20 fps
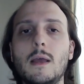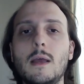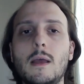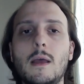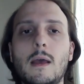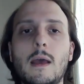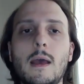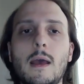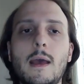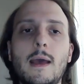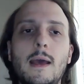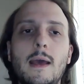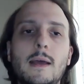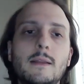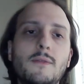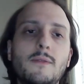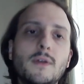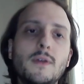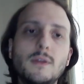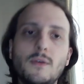And
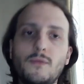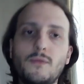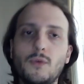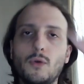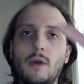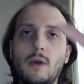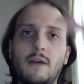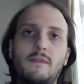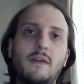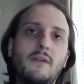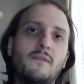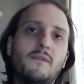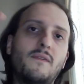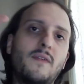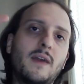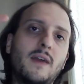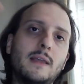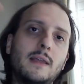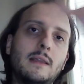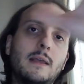in front of you having
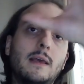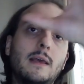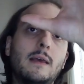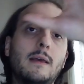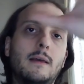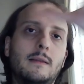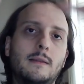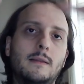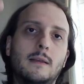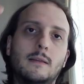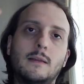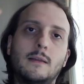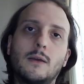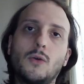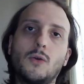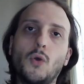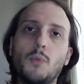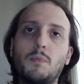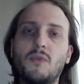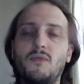3D, the
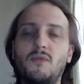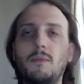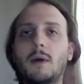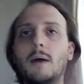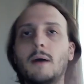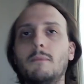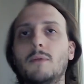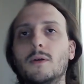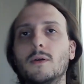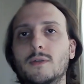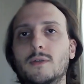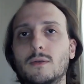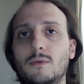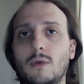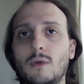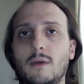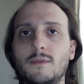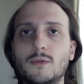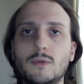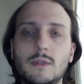group of bubbles that
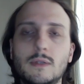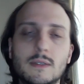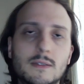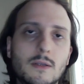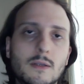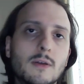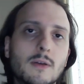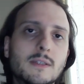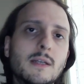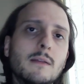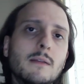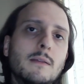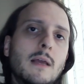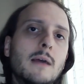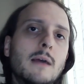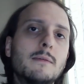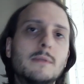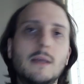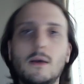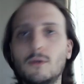you have to destroy.
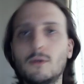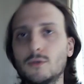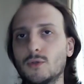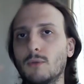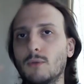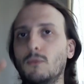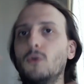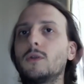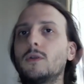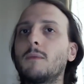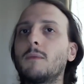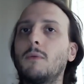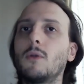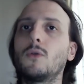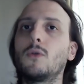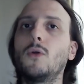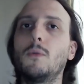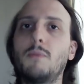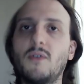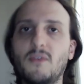Sometimes there are also multiple
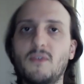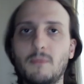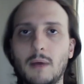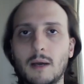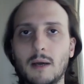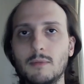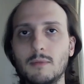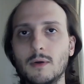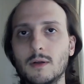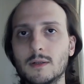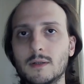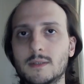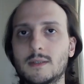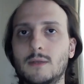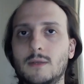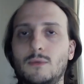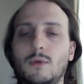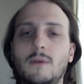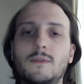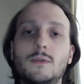group of bubbles
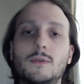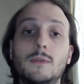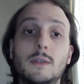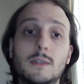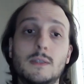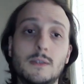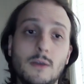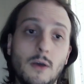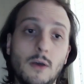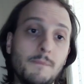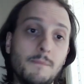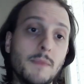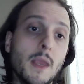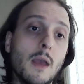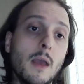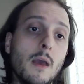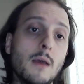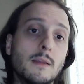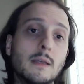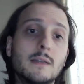that you have to destroy.
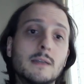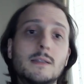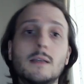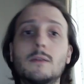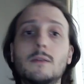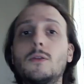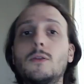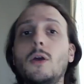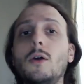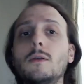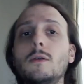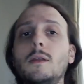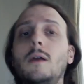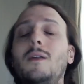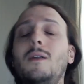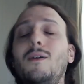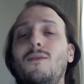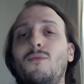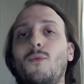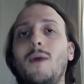There's a total
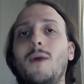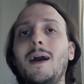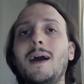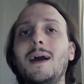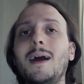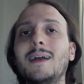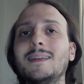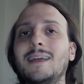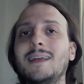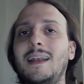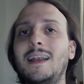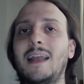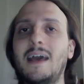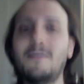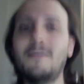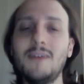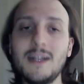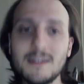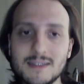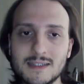of 100
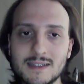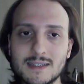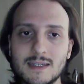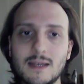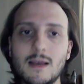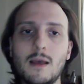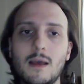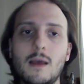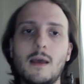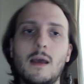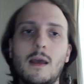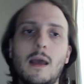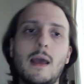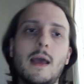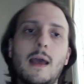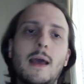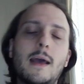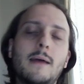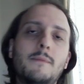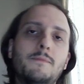levels.
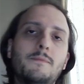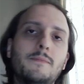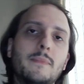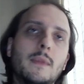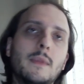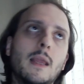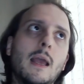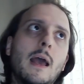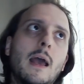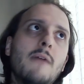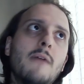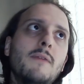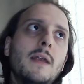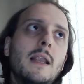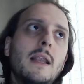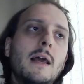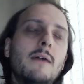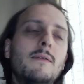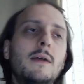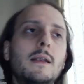Every
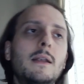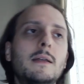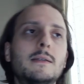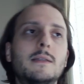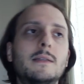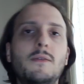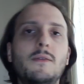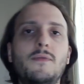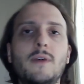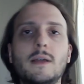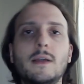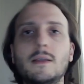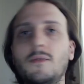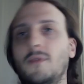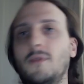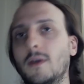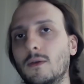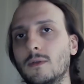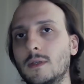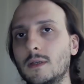level has a different
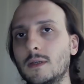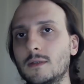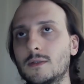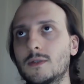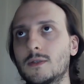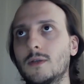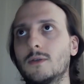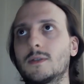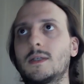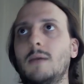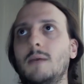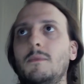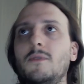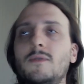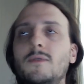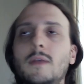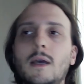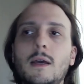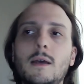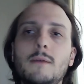difficulty, so some
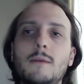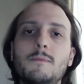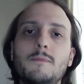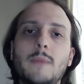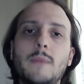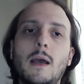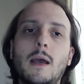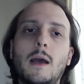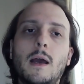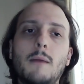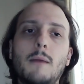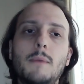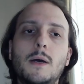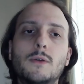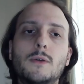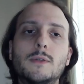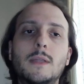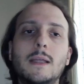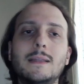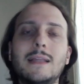of them are
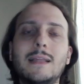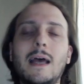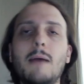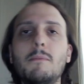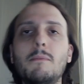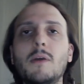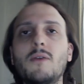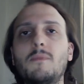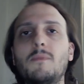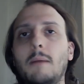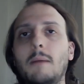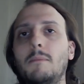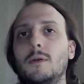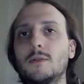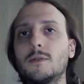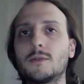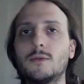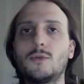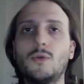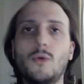about the number of
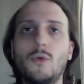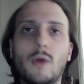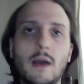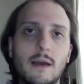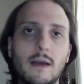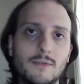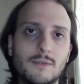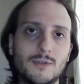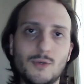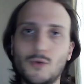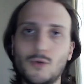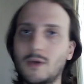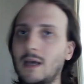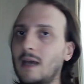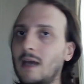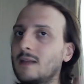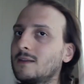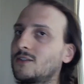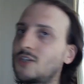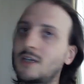bubbles that you have. So you
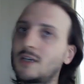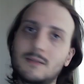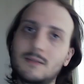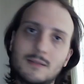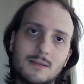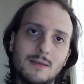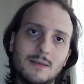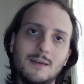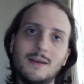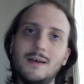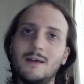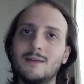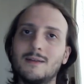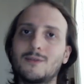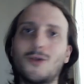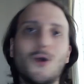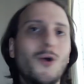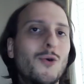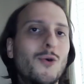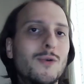can't just
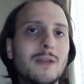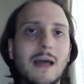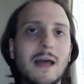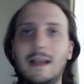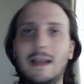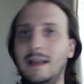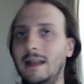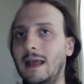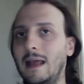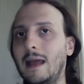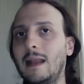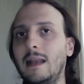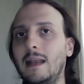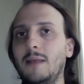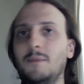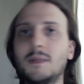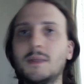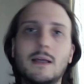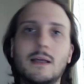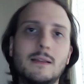throw an
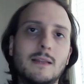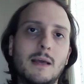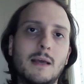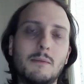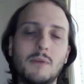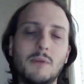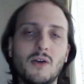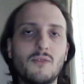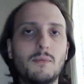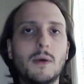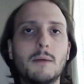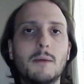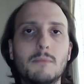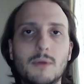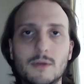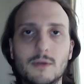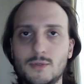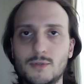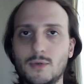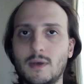unlimited number of
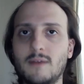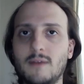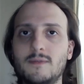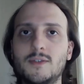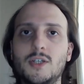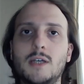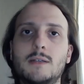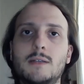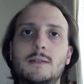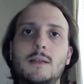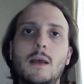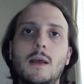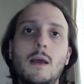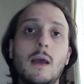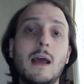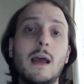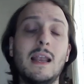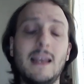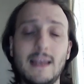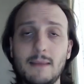bubbles. You have just
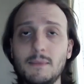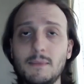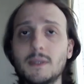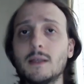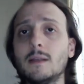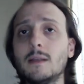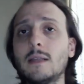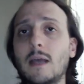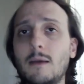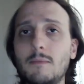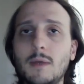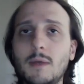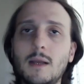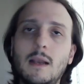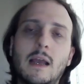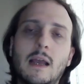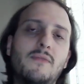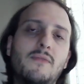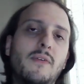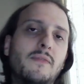a limited number,
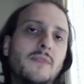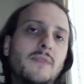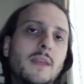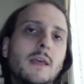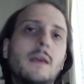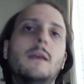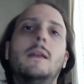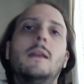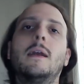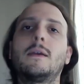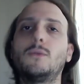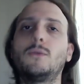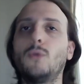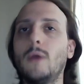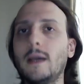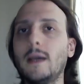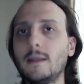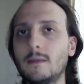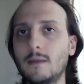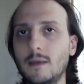like 15, like
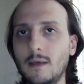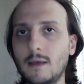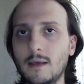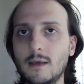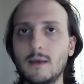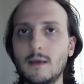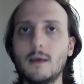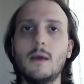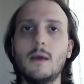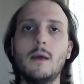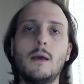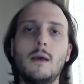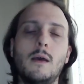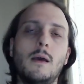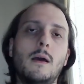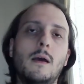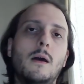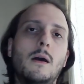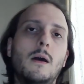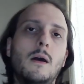20,
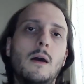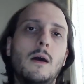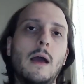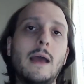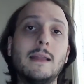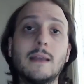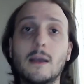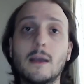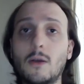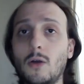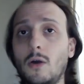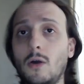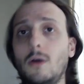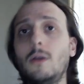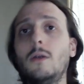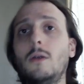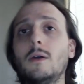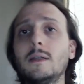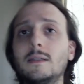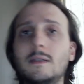and the
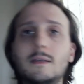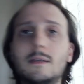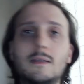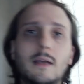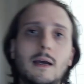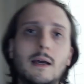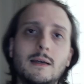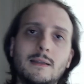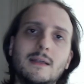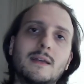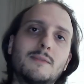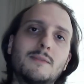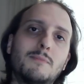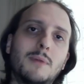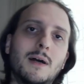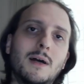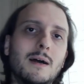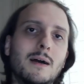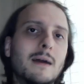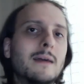color is decided
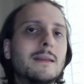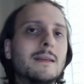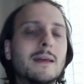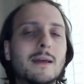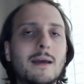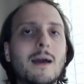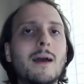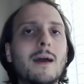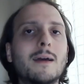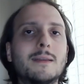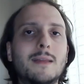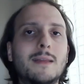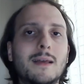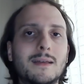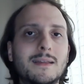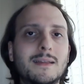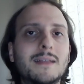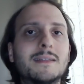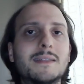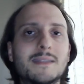by the character
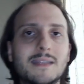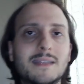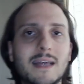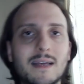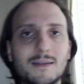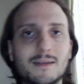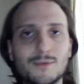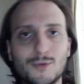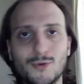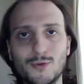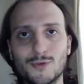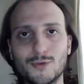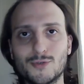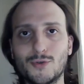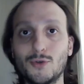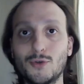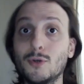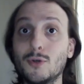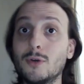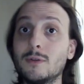that is next to you.
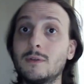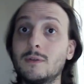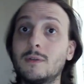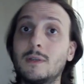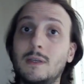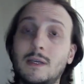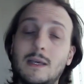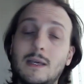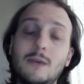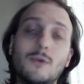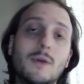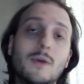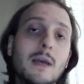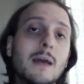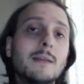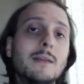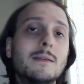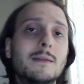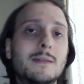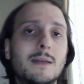So you
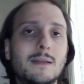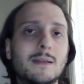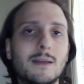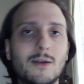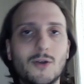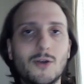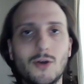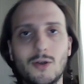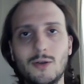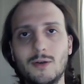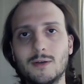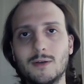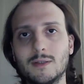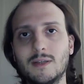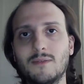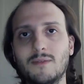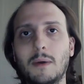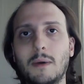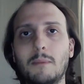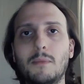can't decide the color of
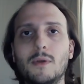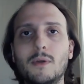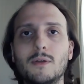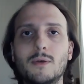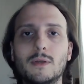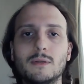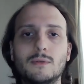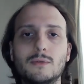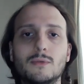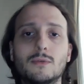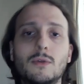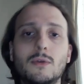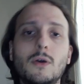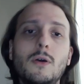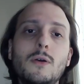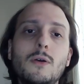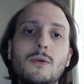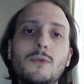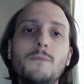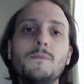the bubble you want to
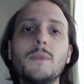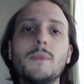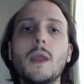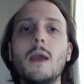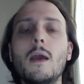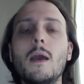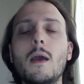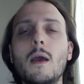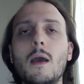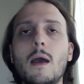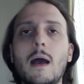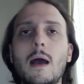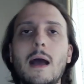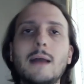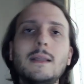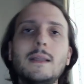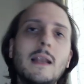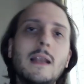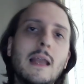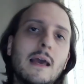throw.
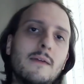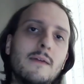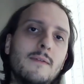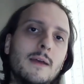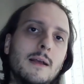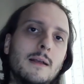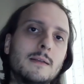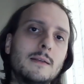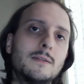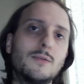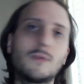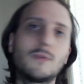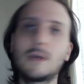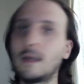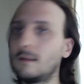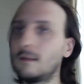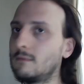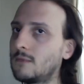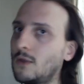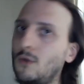Other levels you
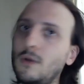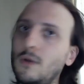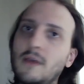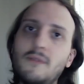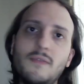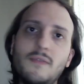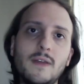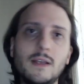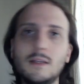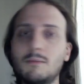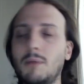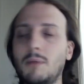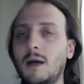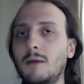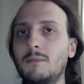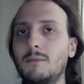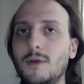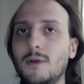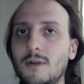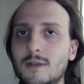can throw infinite
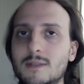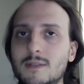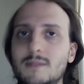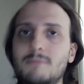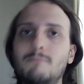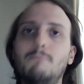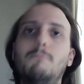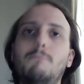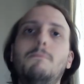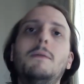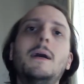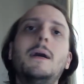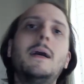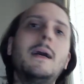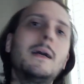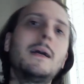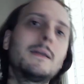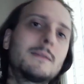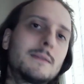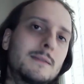bubbles,
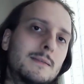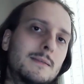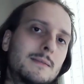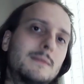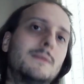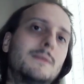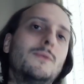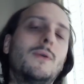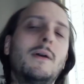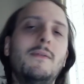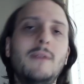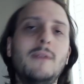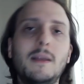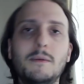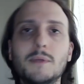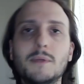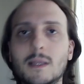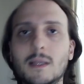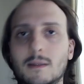but you have a limited